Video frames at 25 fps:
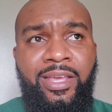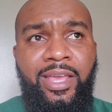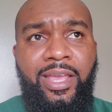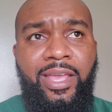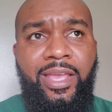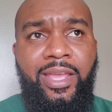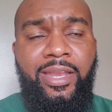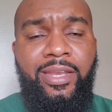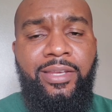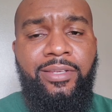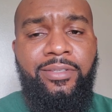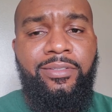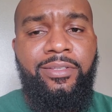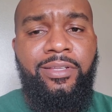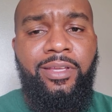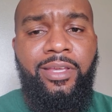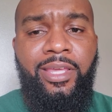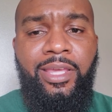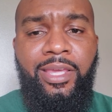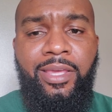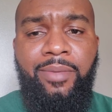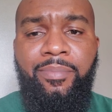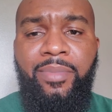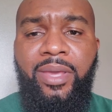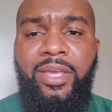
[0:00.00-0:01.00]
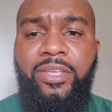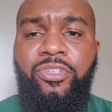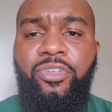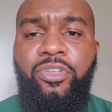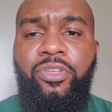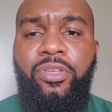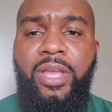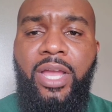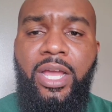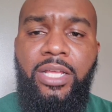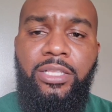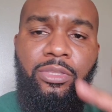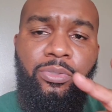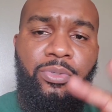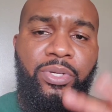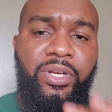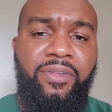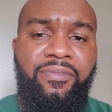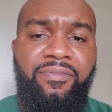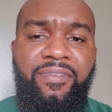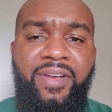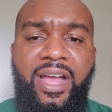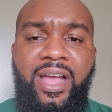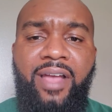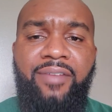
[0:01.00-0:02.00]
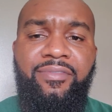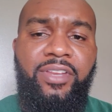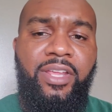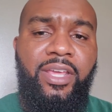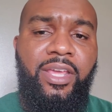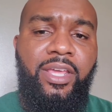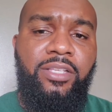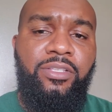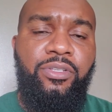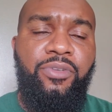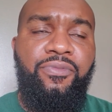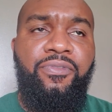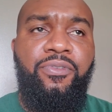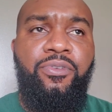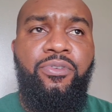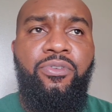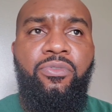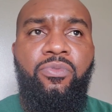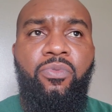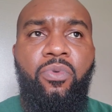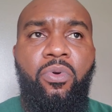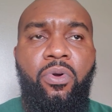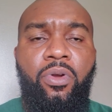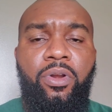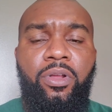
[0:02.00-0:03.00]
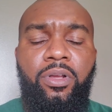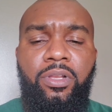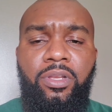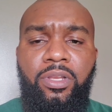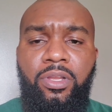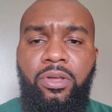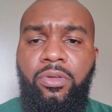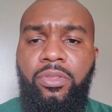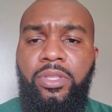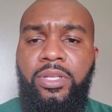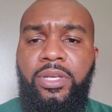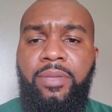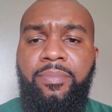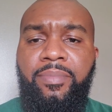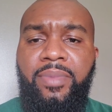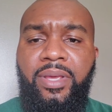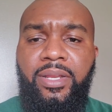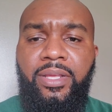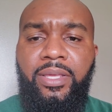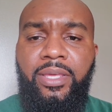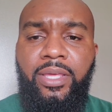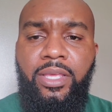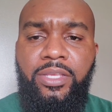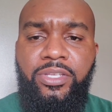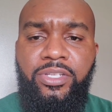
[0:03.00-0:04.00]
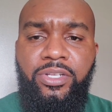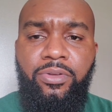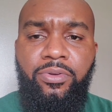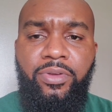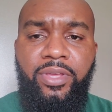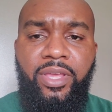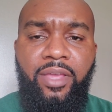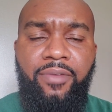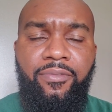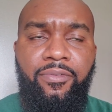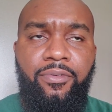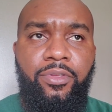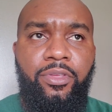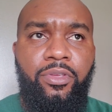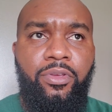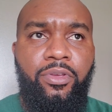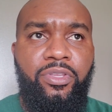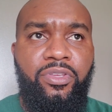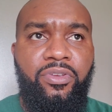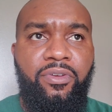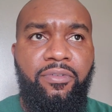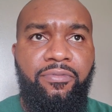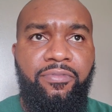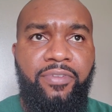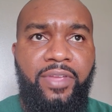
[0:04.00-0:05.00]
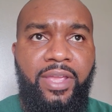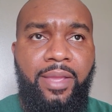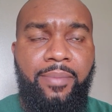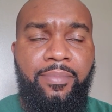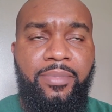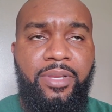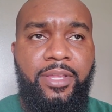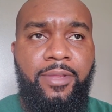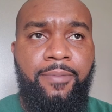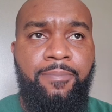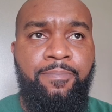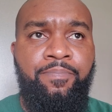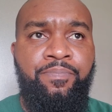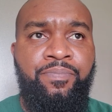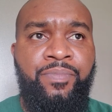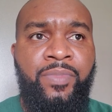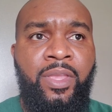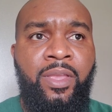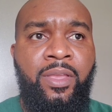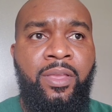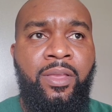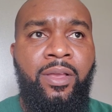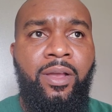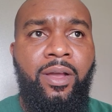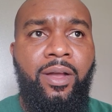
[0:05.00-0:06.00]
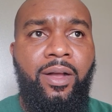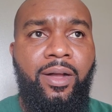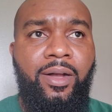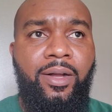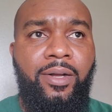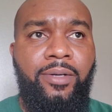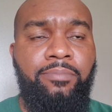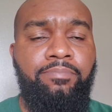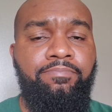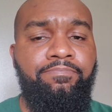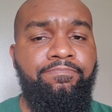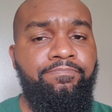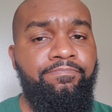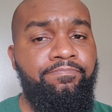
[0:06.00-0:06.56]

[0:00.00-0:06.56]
And again, make sure you got 3 to 5 days of food, water, clothing, and medication on hand for you and your family. That's